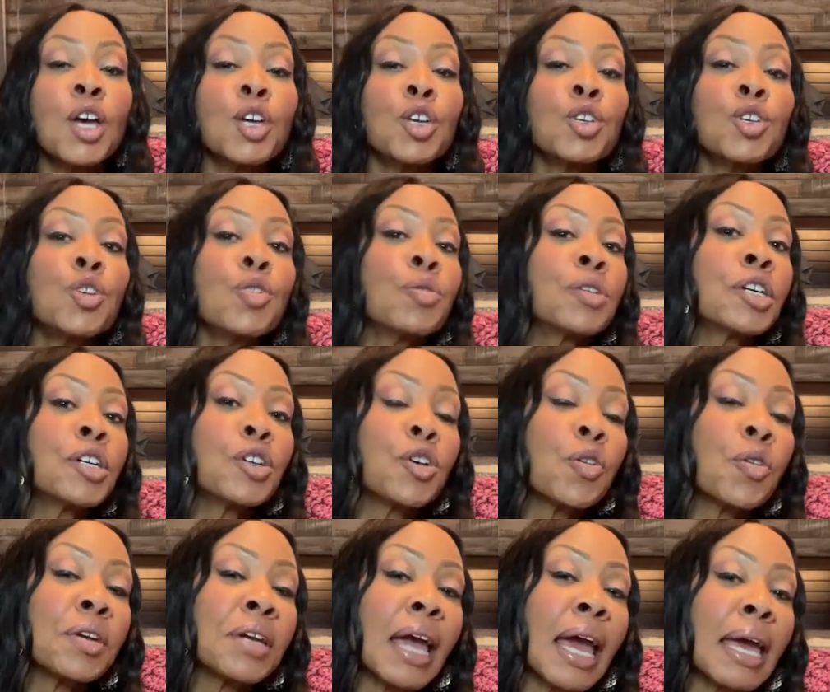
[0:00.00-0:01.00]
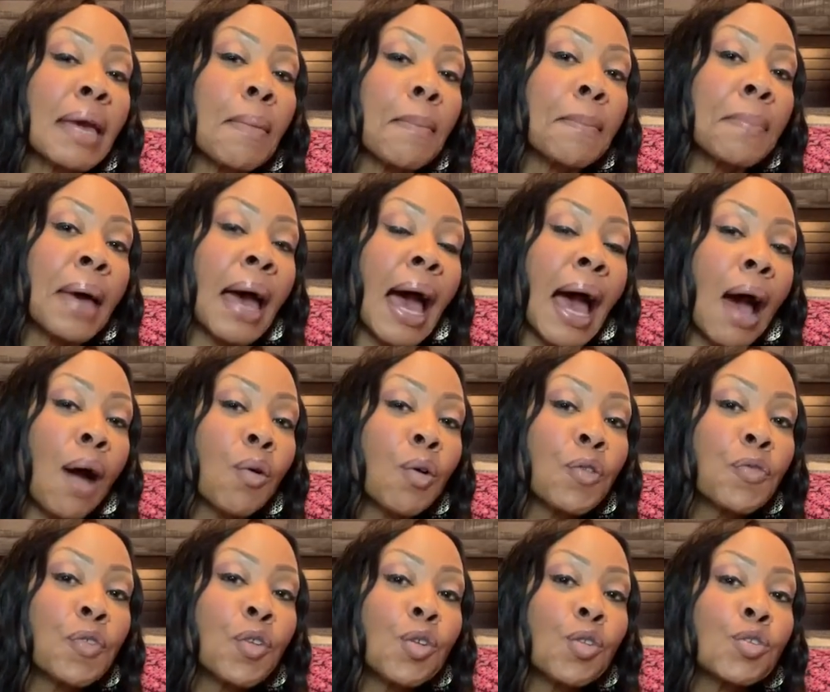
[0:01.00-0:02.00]
you could create
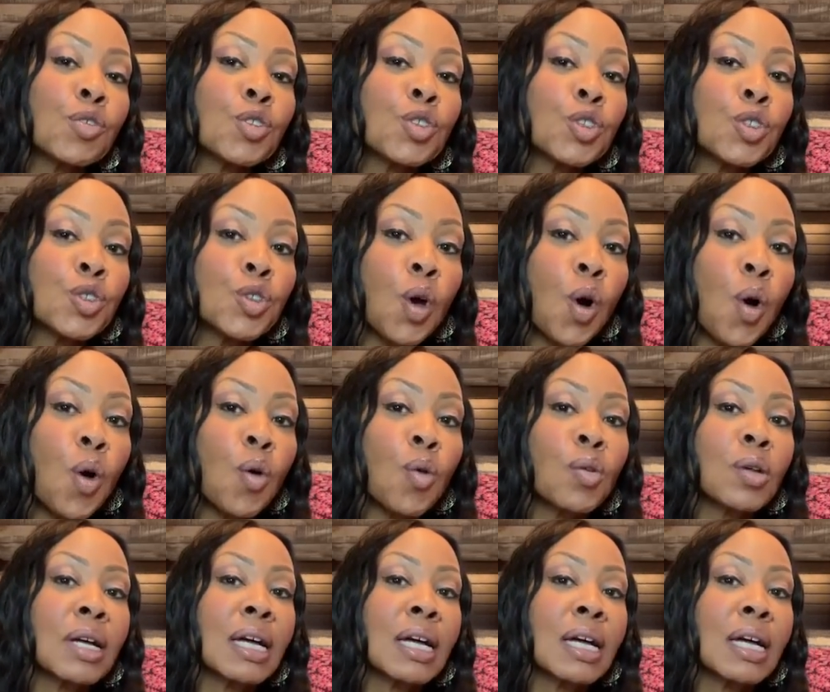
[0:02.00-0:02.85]
powerful soul